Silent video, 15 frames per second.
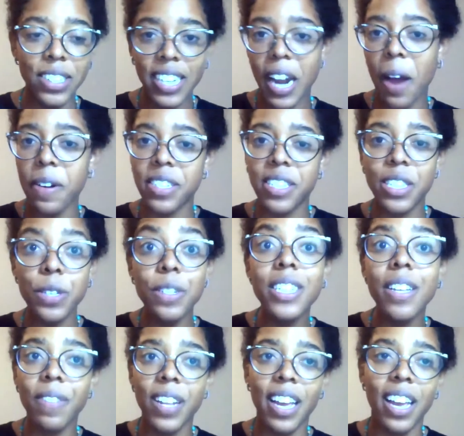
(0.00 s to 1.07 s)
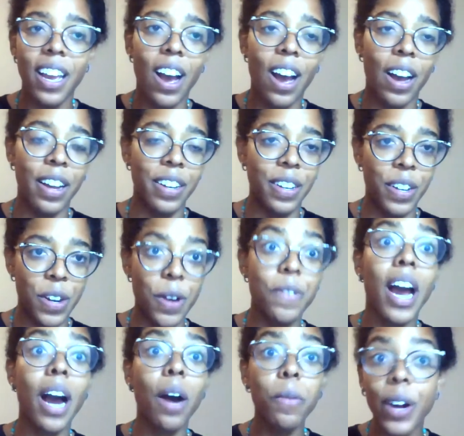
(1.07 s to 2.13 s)
Actually now exclusively on,
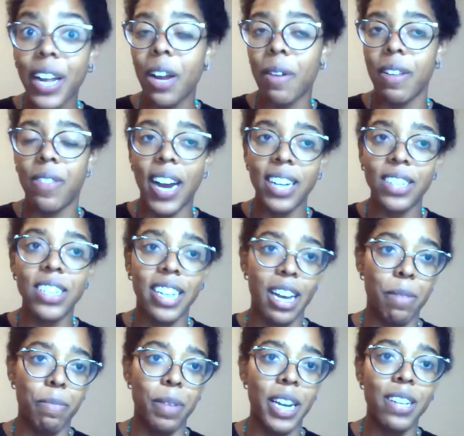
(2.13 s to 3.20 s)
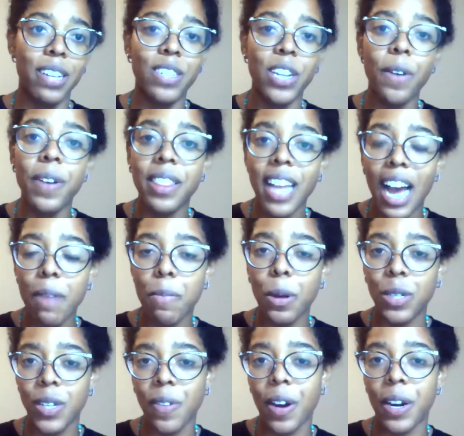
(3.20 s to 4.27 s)
not working with fashion companies. So with that,
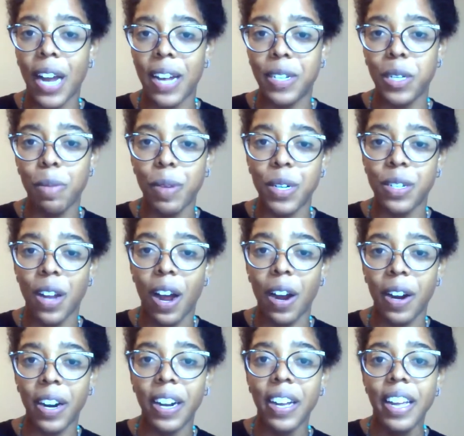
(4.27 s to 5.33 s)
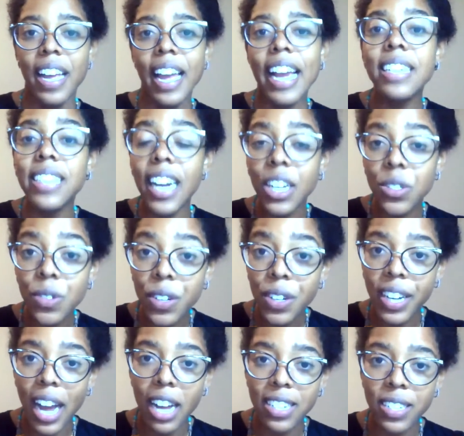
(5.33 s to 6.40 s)
most of our customers are
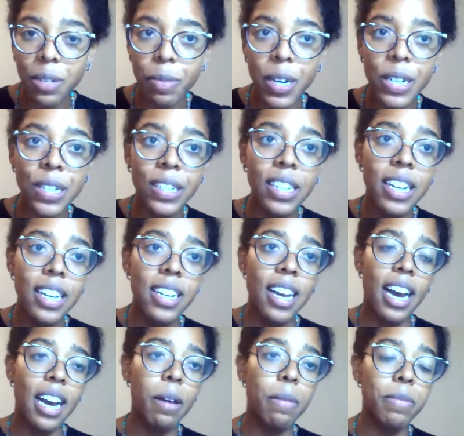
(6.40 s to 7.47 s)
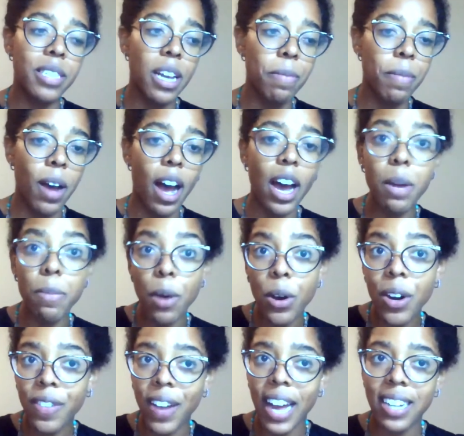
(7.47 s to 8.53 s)
industrial customers, some
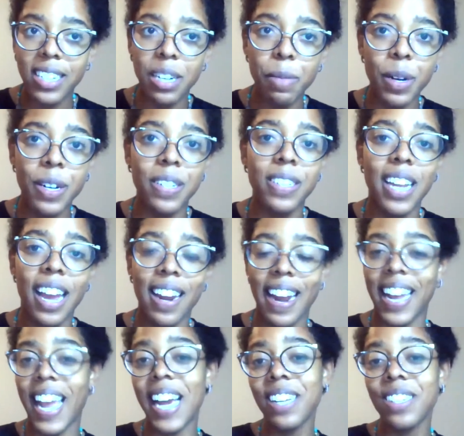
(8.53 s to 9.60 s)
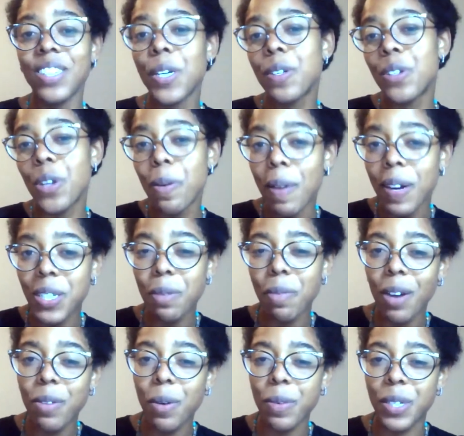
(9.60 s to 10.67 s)
automotive customers, and I can't share too
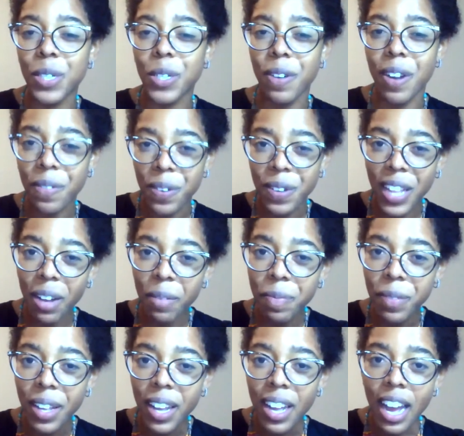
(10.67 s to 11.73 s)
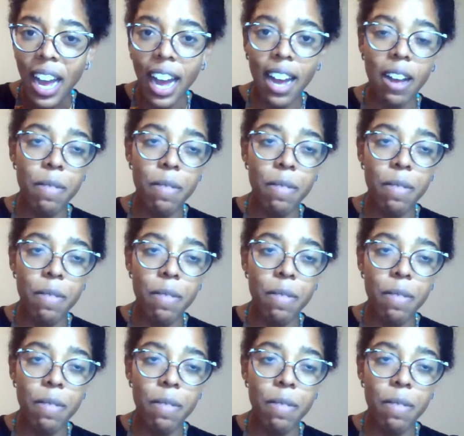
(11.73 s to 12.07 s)
much about what we're doing for them.